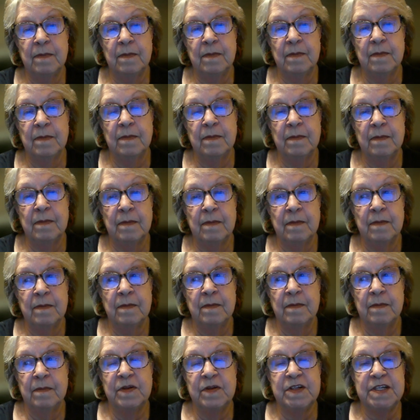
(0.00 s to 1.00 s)
Seeing
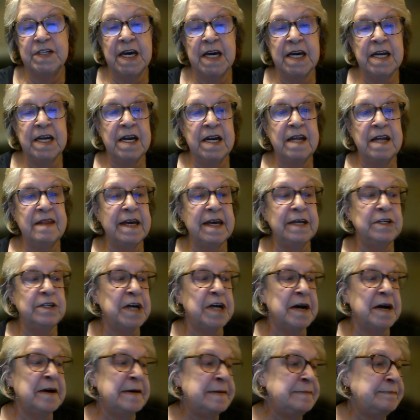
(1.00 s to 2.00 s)
anything, Jared?
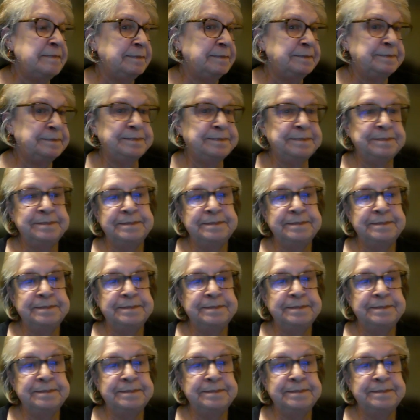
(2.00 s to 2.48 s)
I'm not.